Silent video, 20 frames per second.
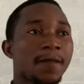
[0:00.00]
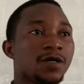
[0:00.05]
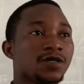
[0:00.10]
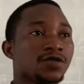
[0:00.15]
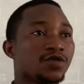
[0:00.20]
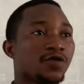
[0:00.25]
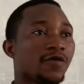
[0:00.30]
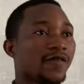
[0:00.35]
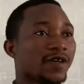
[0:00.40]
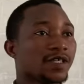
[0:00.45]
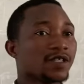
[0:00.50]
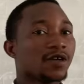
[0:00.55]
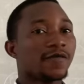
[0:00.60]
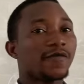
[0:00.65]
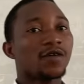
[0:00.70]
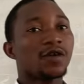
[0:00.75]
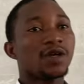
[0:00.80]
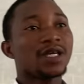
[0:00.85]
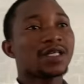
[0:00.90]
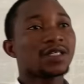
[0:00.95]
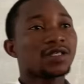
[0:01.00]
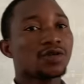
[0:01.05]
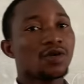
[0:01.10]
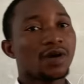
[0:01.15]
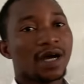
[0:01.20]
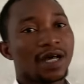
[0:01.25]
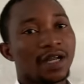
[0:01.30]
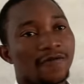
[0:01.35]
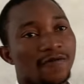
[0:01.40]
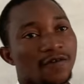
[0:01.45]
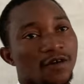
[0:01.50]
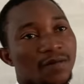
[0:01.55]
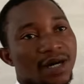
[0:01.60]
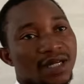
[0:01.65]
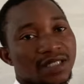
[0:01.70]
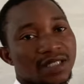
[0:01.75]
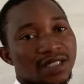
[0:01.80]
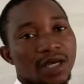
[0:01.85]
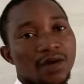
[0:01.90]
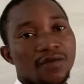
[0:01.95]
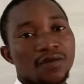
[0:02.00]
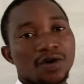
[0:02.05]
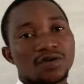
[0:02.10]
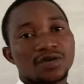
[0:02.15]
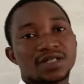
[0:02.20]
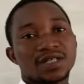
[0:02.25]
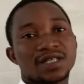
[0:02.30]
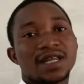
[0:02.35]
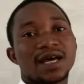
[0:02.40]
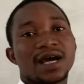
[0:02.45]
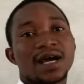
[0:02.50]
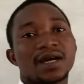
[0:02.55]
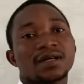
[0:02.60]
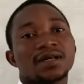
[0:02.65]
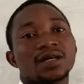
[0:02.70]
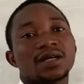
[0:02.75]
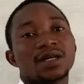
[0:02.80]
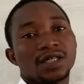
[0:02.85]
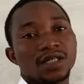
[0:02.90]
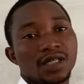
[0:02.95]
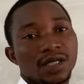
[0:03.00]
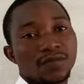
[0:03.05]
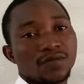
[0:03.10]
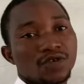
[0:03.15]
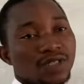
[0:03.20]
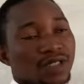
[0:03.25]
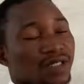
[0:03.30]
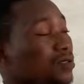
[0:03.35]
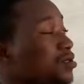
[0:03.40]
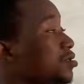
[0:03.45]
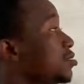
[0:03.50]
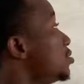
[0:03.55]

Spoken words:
So first of all, let's look at the format, then we consider the model.